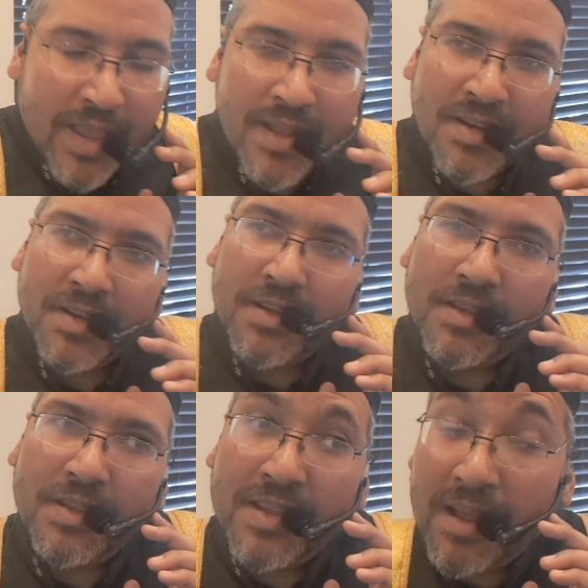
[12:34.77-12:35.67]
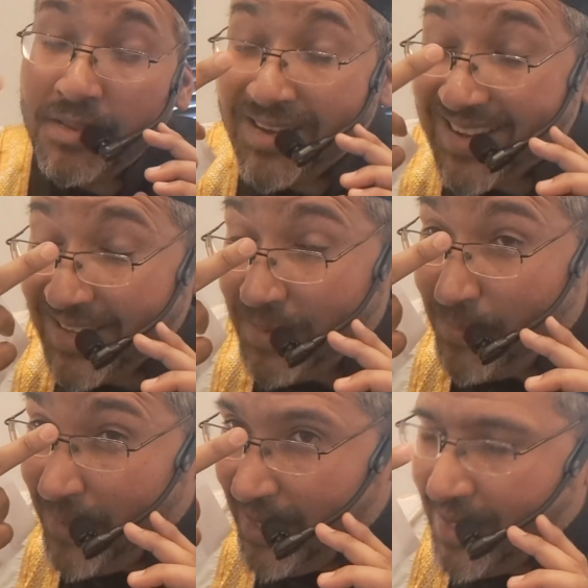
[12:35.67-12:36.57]
And now the
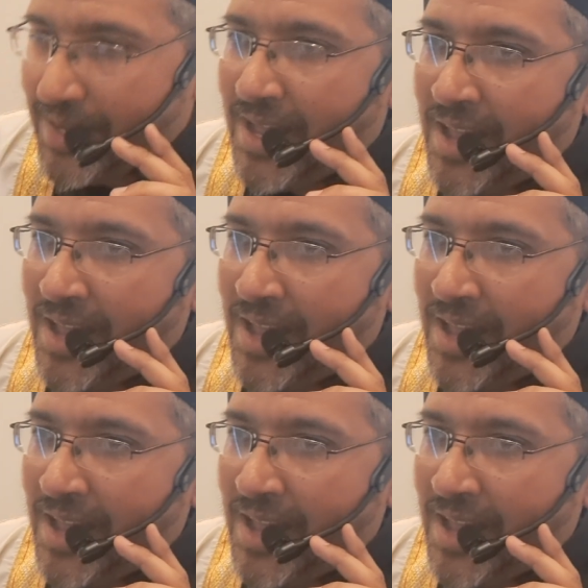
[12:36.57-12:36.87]
immediate